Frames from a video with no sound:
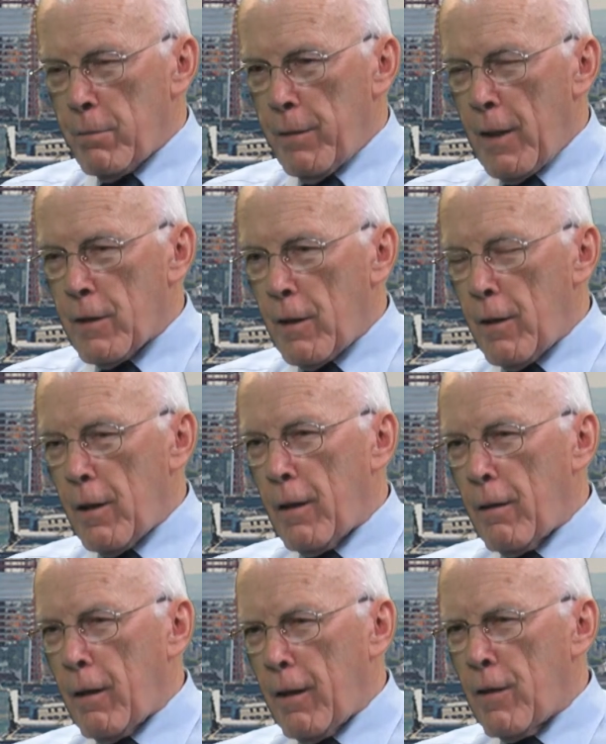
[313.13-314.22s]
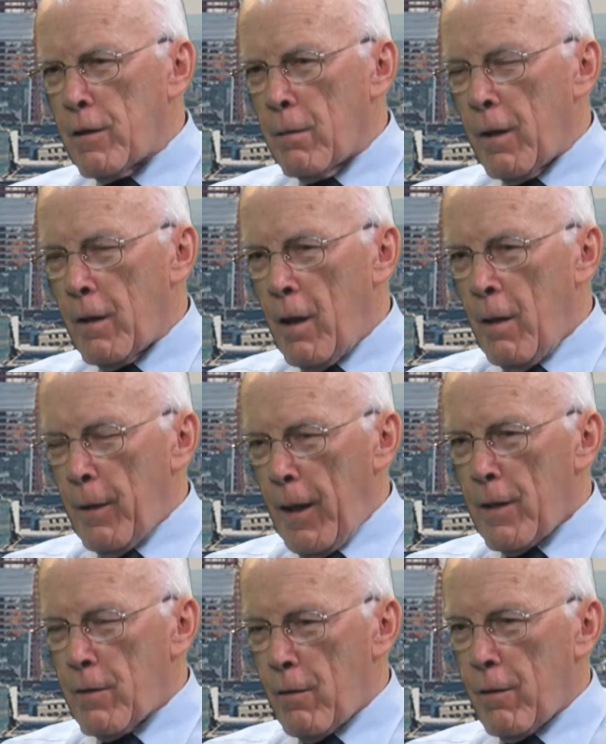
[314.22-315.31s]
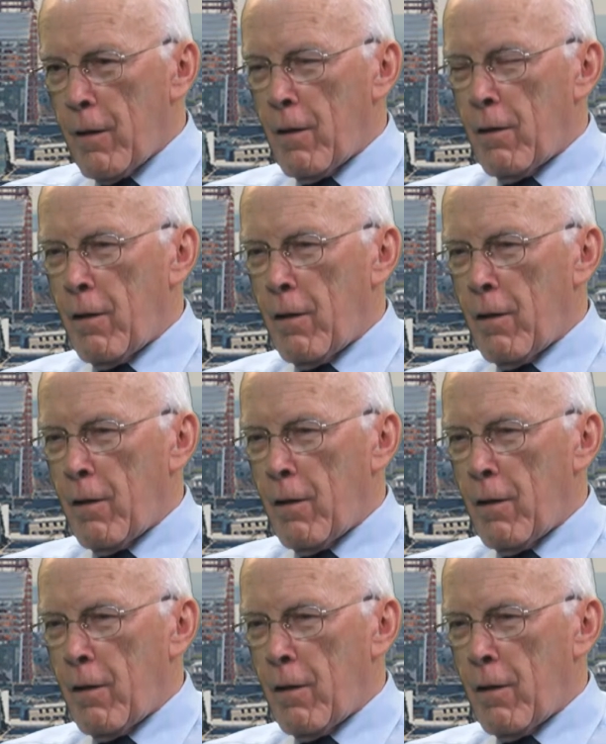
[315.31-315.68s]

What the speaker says: I mean, that's clearly a guesstimate. But I actually think